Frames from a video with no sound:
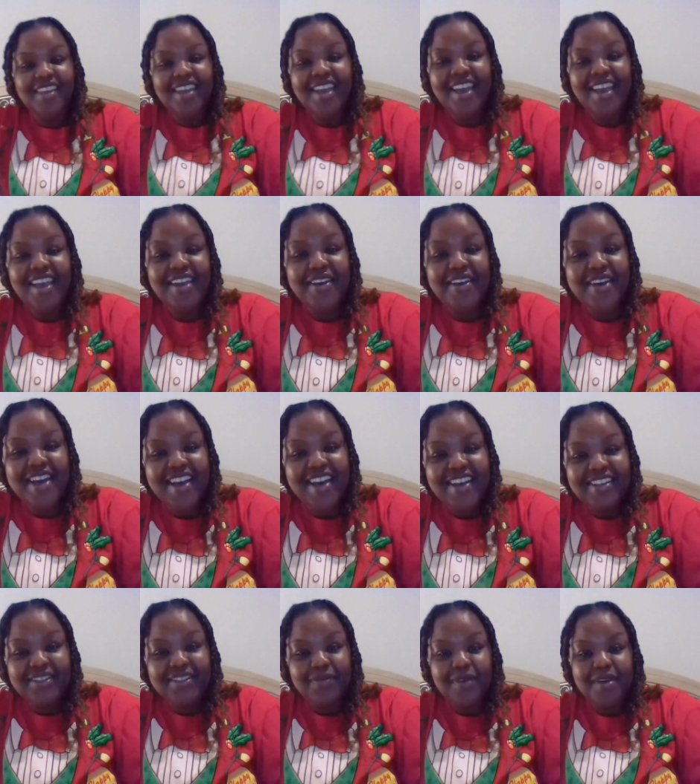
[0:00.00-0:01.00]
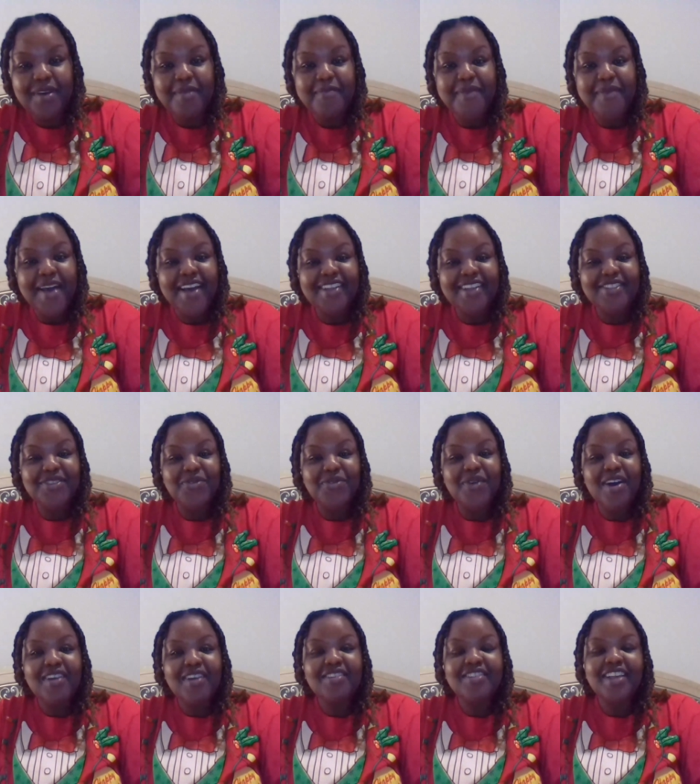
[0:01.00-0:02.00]
Hey, you guys, welcome back to
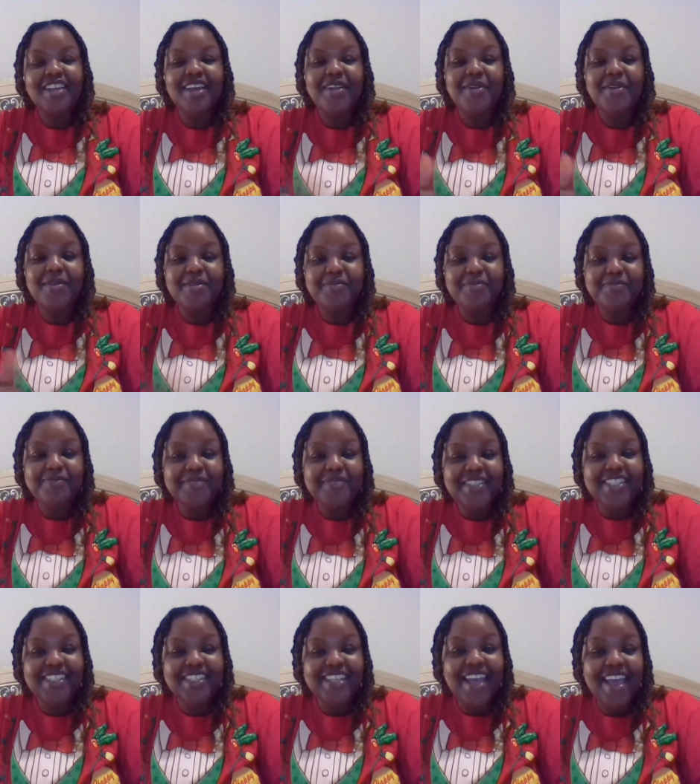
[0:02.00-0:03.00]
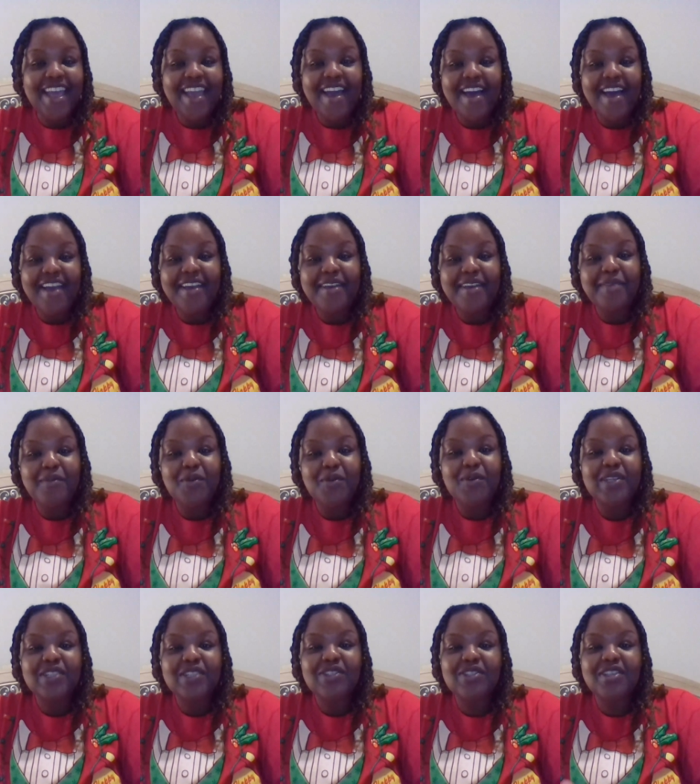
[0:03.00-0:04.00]
our channel. Today I am
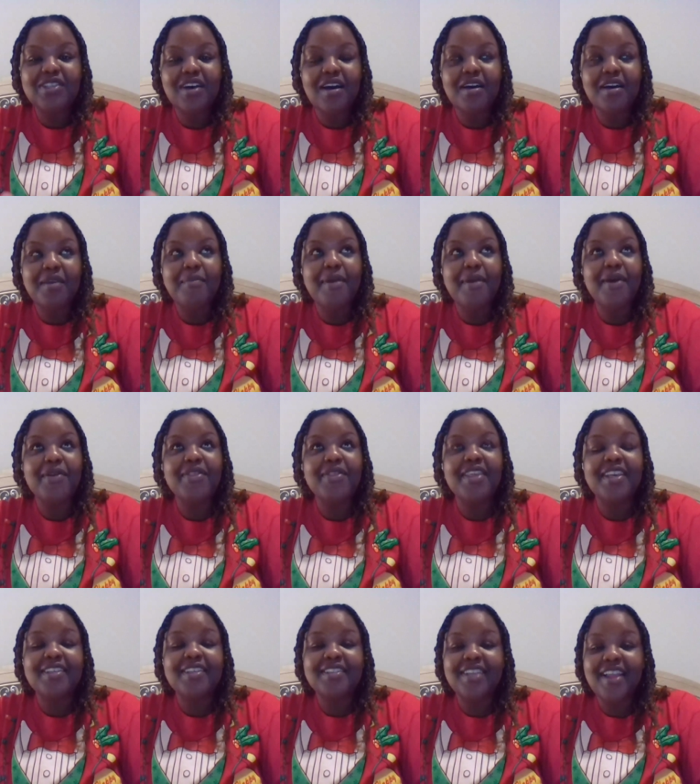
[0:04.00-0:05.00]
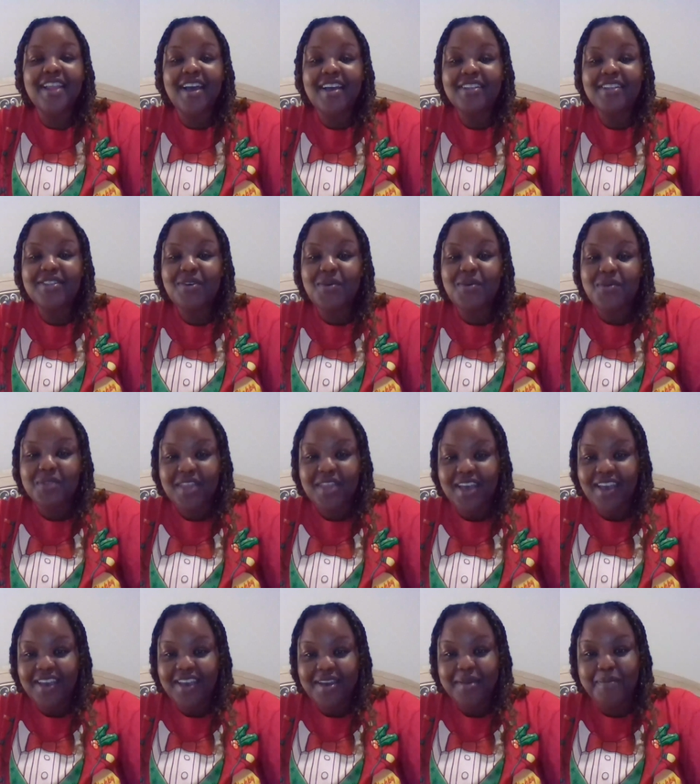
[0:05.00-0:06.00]
going to talk about things that I don't
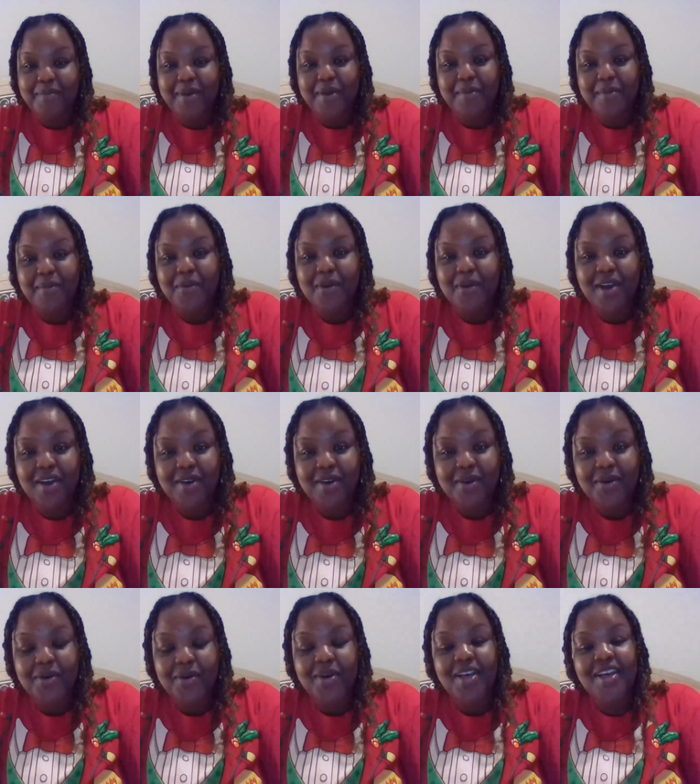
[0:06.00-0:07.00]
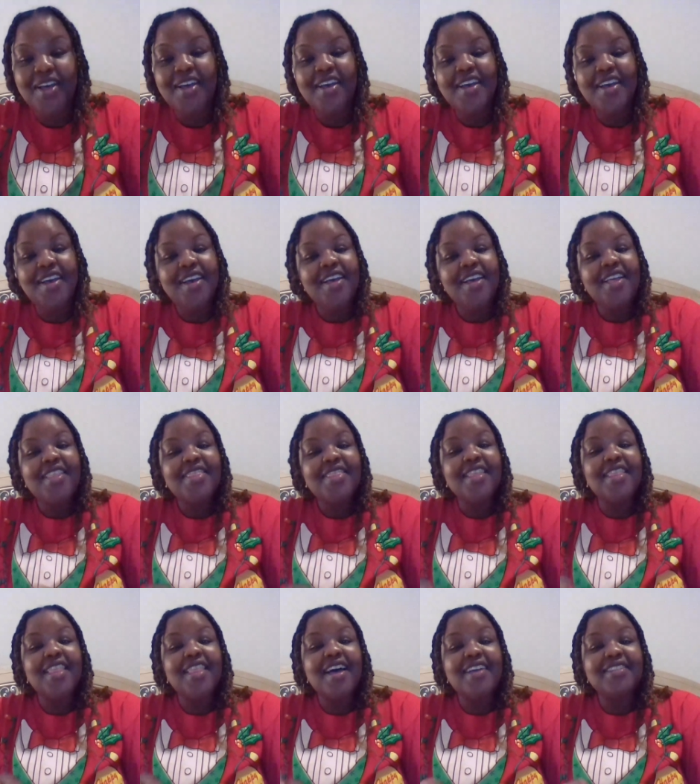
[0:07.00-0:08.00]
like about Morocco. The
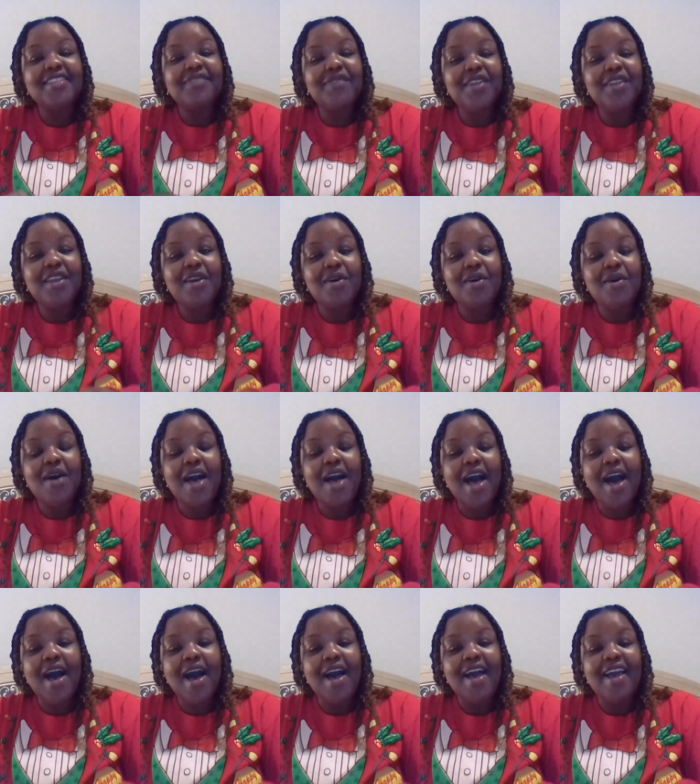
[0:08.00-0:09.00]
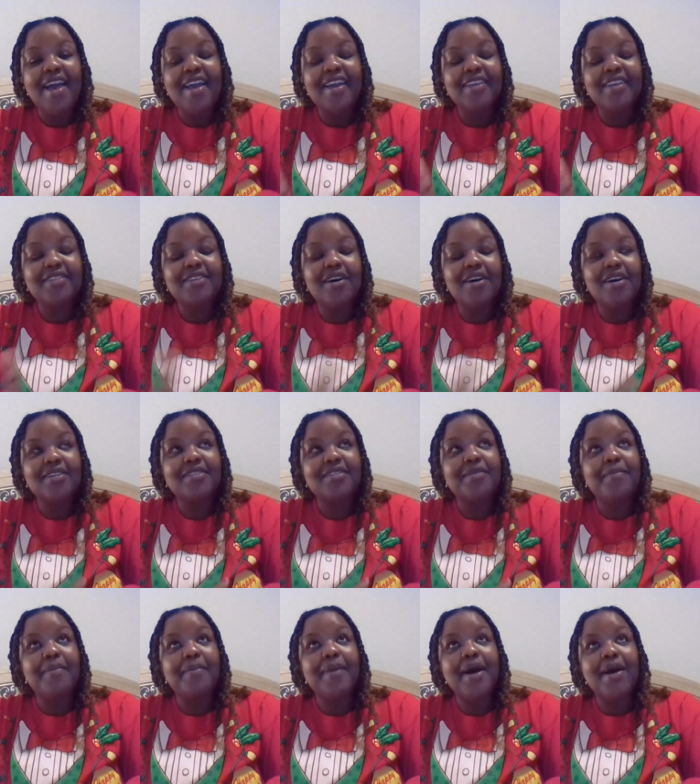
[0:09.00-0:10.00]
last video I talked
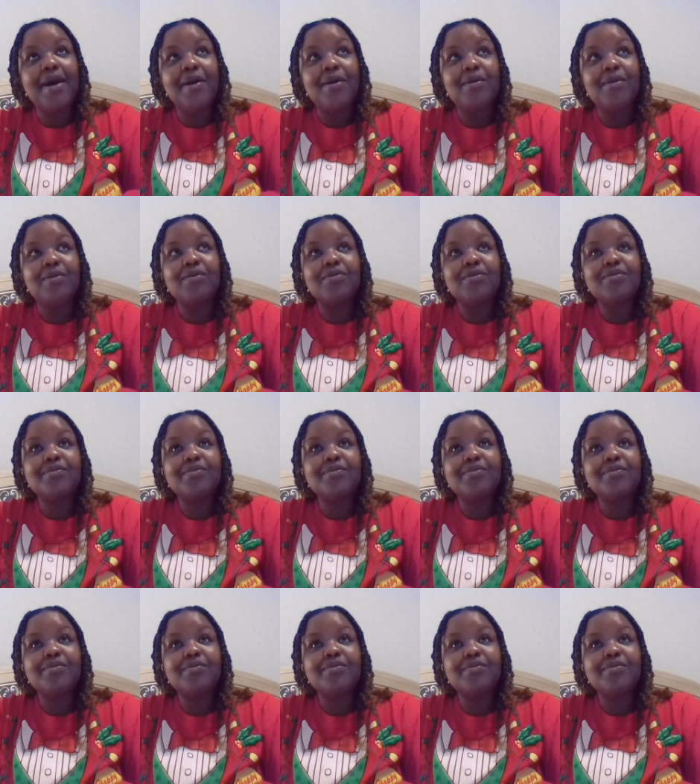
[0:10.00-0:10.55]
about